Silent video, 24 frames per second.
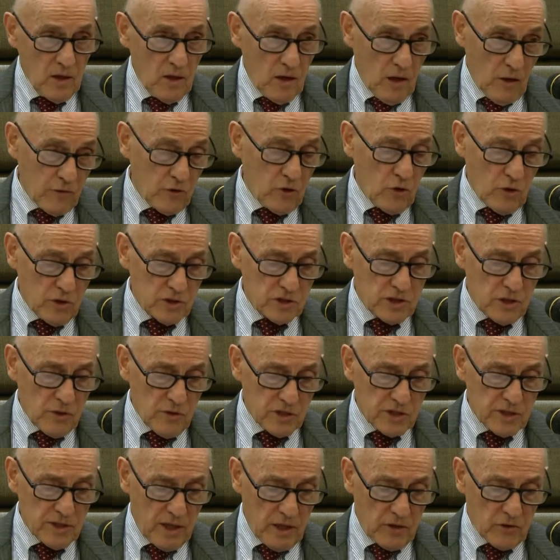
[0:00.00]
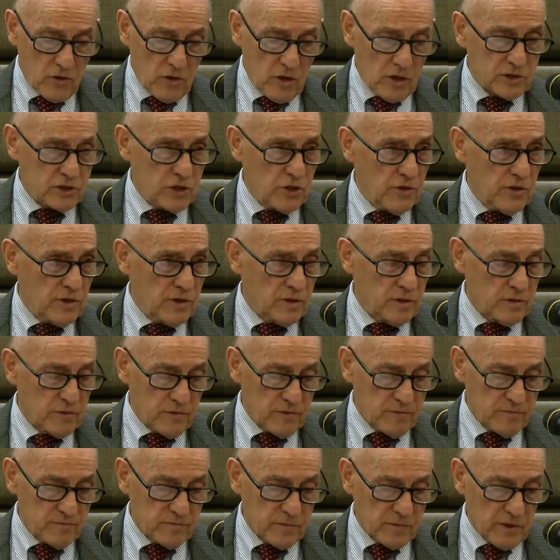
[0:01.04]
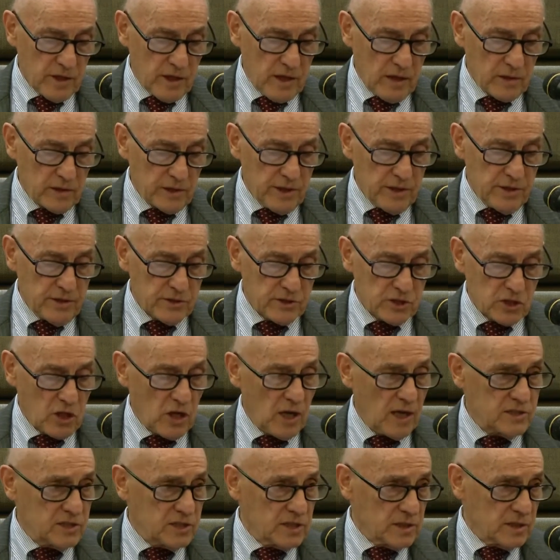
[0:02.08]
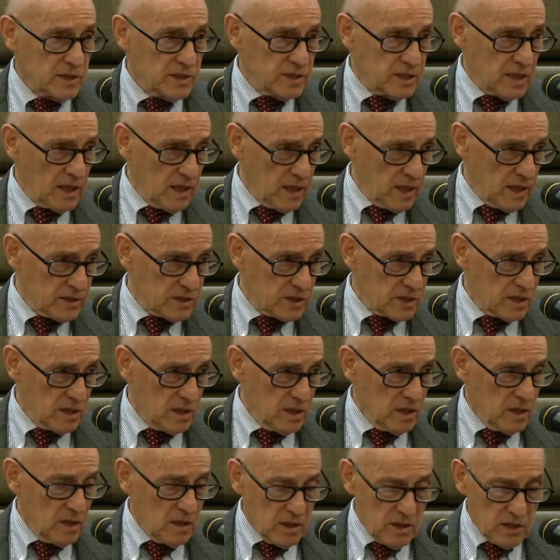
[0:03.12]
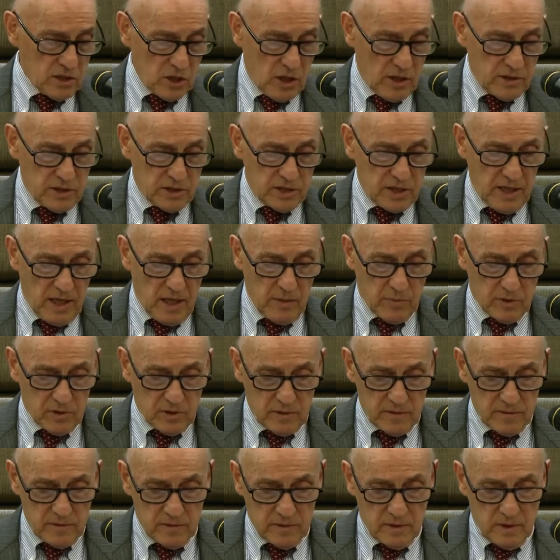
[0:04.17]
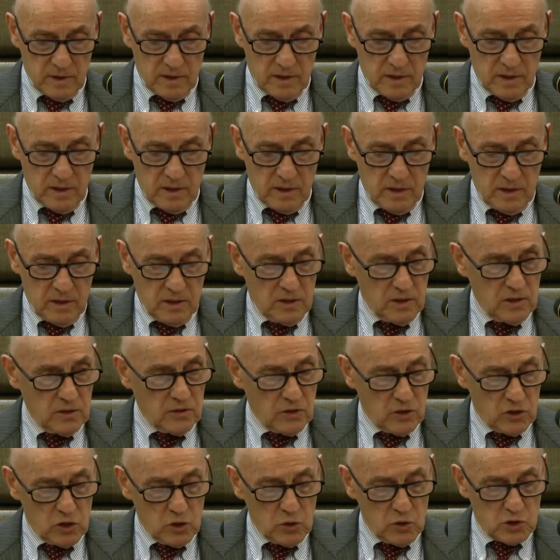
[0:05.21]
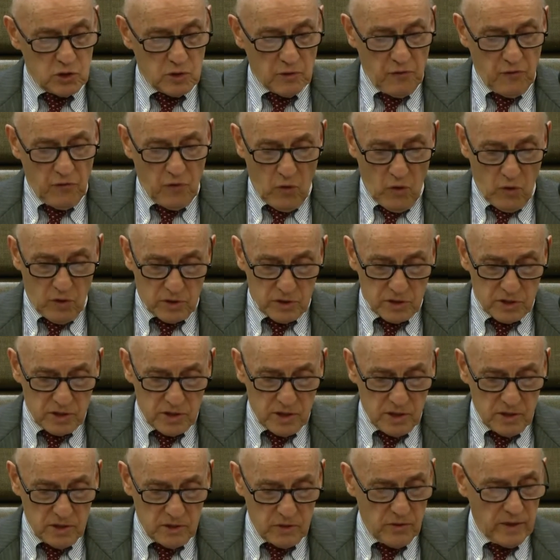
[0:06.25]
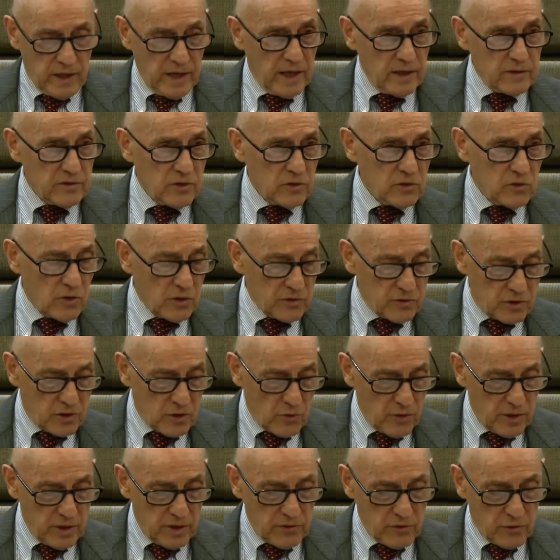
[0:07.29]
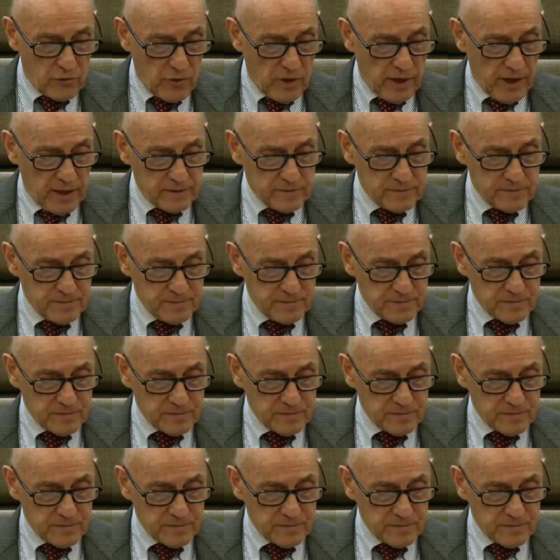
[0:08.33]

Of course, there is another alternative that our leaders constantly tell us is on the table the use of force to end the North Korean threat.